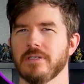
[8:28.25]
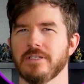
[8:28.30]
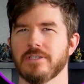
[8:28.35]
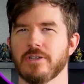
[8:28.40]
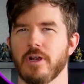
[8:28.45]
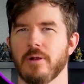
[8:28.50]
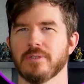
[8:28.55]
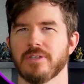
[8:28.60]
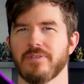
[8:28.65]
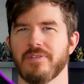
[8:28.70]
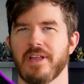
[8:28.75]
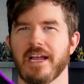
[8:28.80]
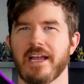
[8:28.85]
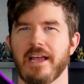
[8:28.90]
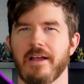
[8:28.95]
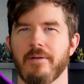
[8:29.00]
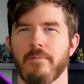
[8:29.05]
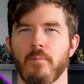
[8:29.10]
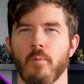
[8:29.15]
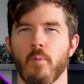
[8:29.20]
in terms of
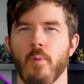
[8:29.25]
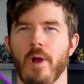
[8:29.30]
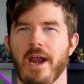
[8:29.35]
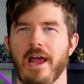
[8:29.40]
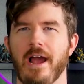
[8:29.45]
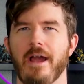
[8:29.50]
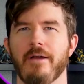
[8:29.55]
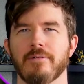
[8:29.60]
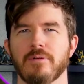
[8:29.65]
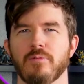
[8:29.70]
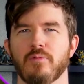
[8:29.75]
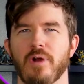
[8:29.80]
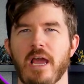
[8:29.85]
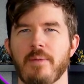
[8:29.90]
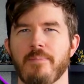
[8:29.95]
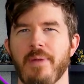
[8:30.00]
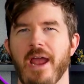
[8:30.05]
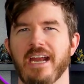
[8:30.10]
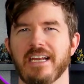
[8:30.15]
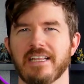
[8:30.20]
like when
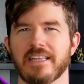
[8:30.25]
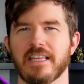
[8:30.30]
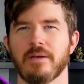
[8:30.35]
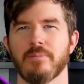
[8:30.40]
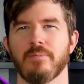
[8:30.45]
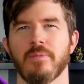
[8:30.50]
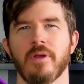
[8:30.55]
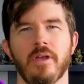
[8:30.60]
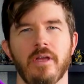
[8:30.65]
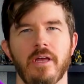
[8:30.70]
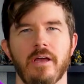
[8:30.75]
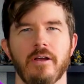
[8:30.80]
I painted them.